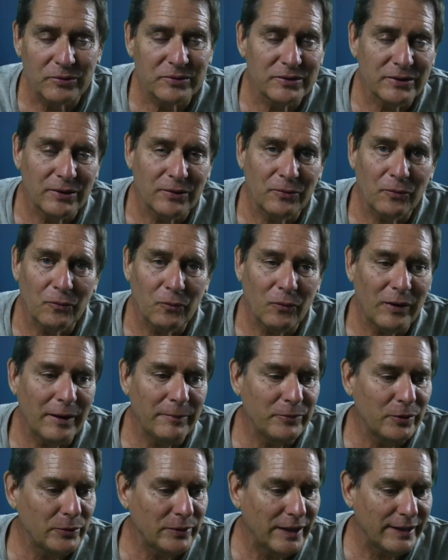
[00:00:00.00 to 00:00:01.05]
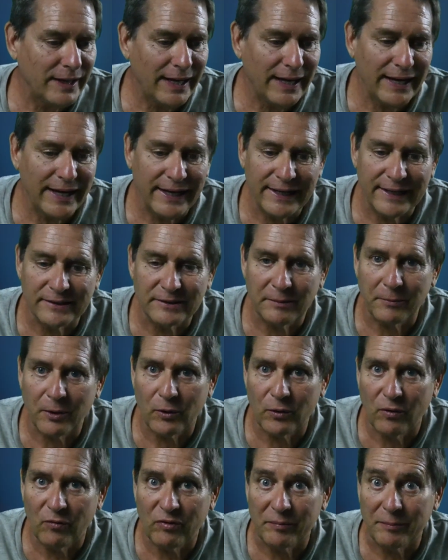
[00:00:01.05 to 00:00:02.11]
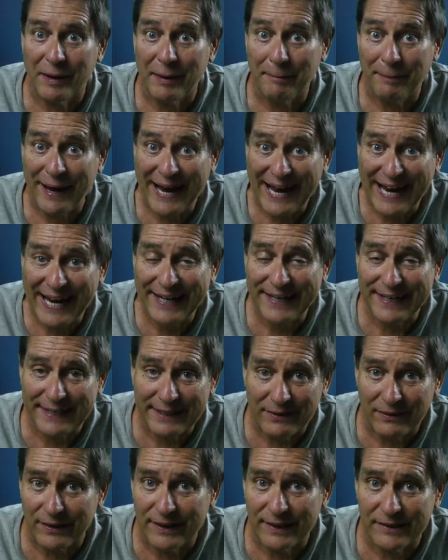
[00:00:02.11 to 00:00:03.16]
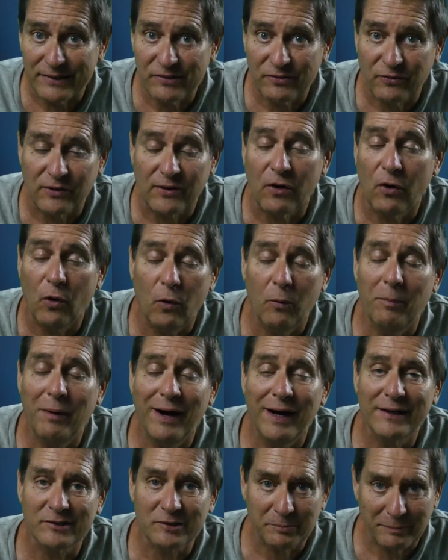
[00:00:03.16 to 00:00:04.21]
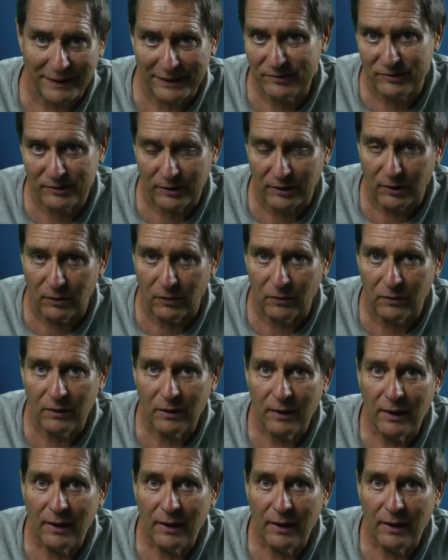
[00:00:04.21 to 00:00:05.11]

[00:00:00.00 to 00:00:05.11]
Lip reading: So what I'm doing today is I'm going over my packing list for Holbox, Mexico.